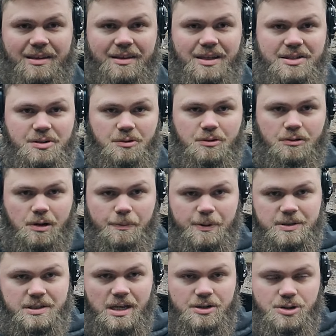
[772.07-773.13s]
this little grip
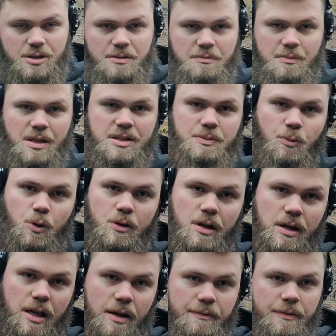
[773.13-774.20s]
extension is more
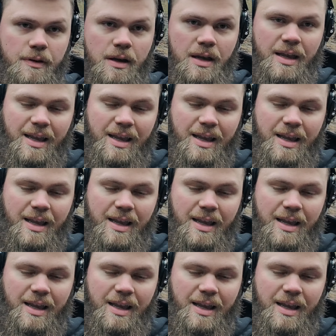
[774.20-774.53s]
than enough.